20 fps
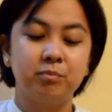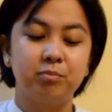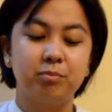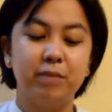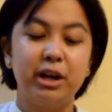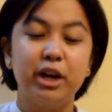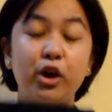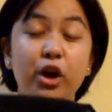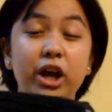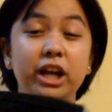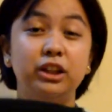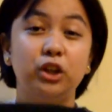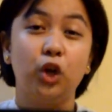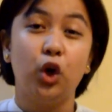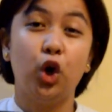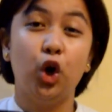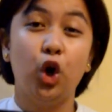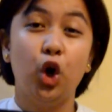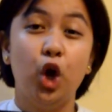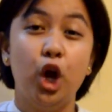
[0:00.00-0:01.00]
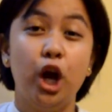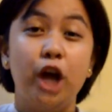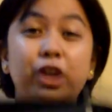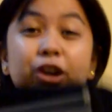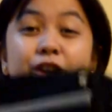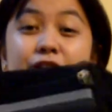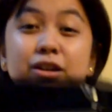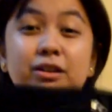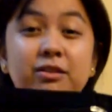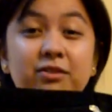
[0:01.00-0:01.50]
Pero ito,
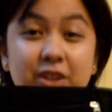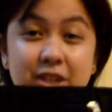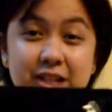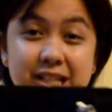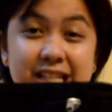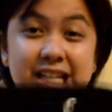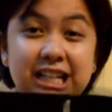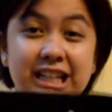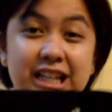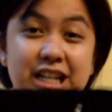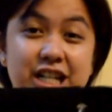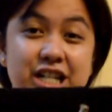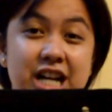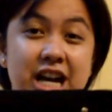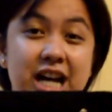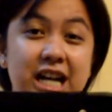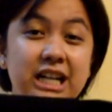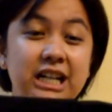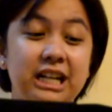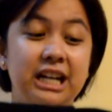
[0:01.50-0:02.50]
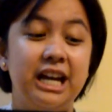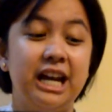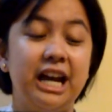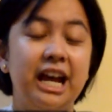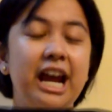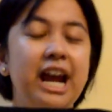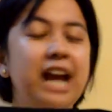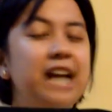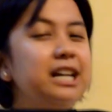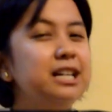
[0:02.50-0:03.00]
universal na siya.
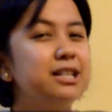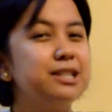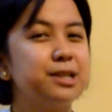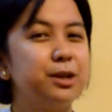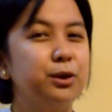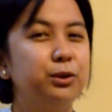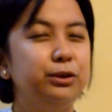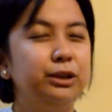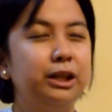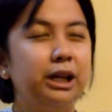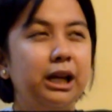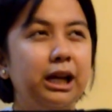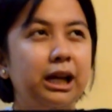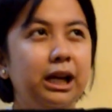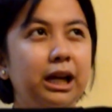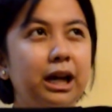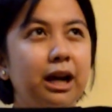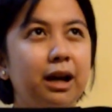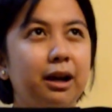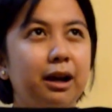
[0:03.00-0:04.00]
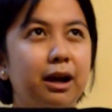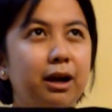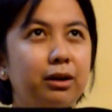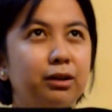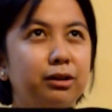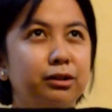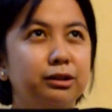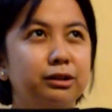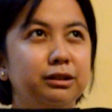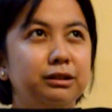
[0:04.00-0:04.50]
And it's only
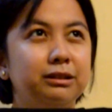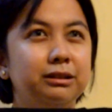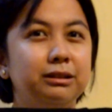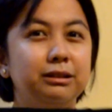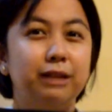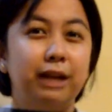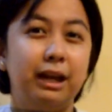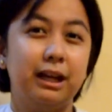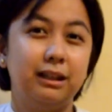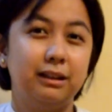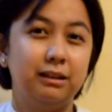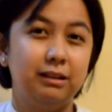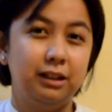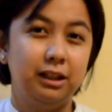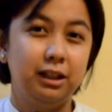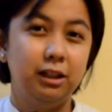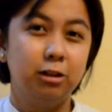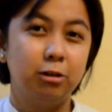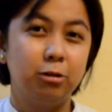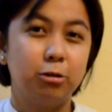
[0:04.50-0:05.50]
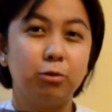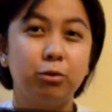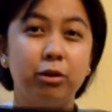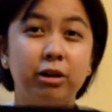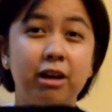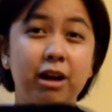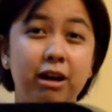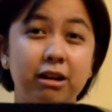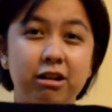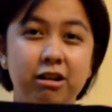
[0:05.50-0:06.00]
around 90 or
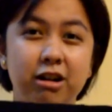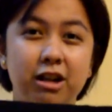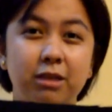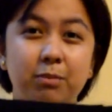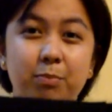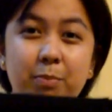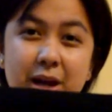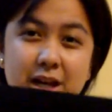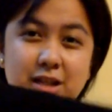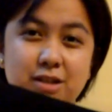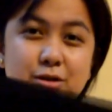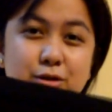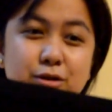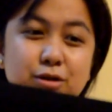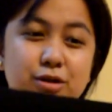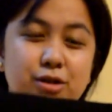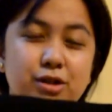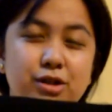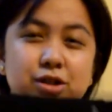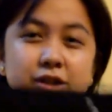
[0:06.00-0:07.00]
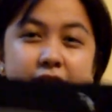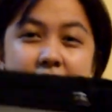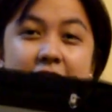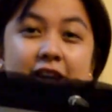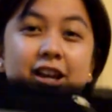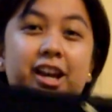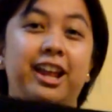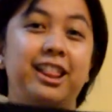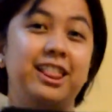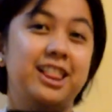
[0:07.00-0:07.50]
100 pesos.
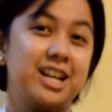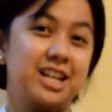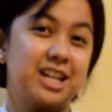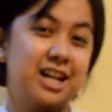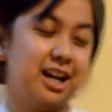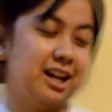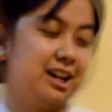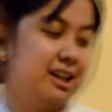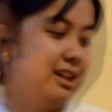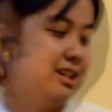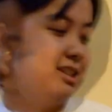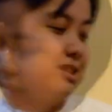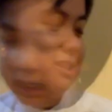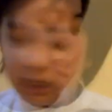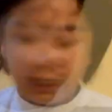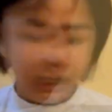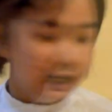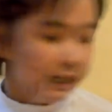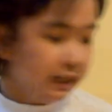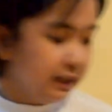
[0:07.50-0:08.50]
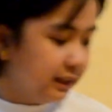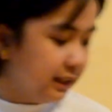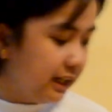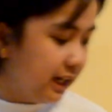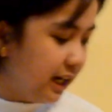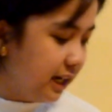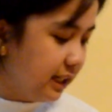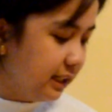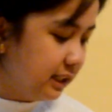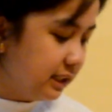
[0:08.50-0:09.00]
Ganda niya, guys. And
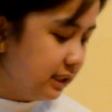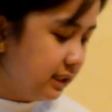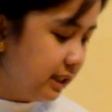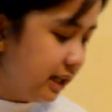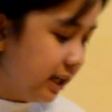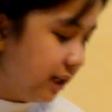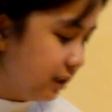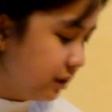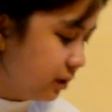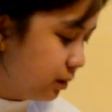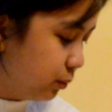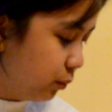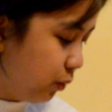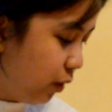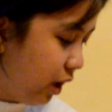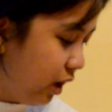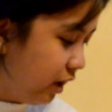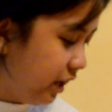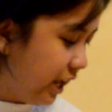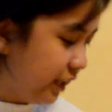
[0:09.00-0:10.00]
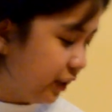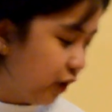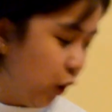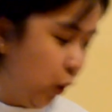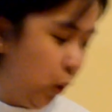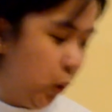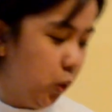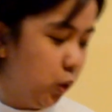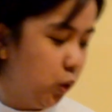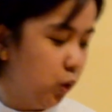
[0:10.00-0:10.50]
then, the next one,
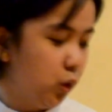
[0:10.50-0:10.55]
ito.